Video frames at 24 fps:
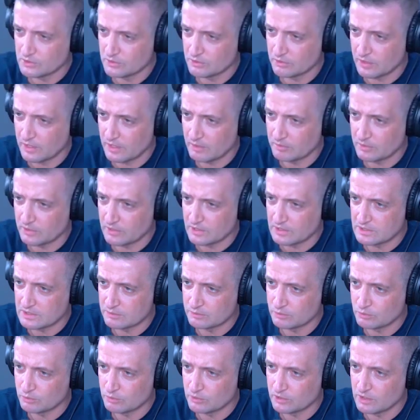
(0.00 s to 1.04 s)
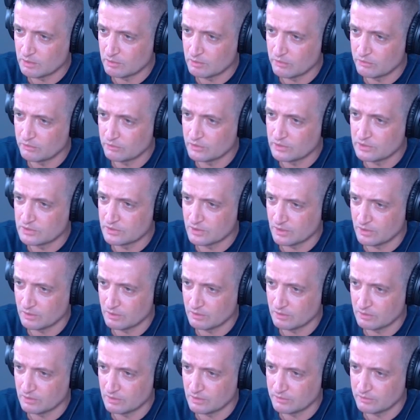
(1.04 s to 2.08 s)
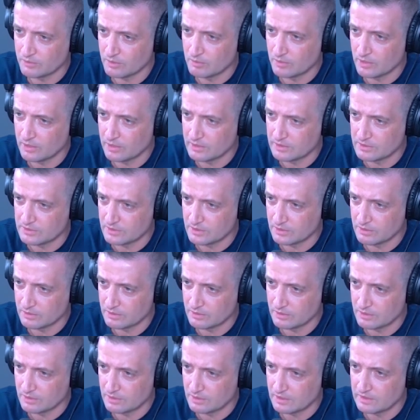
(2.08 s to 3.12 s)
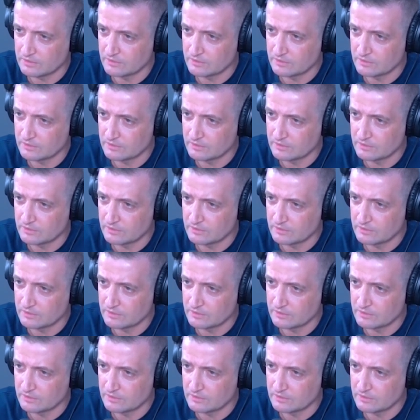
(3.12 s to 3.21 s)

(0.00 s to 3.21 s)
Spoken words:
threat, because if you become a free zone, a free market zone,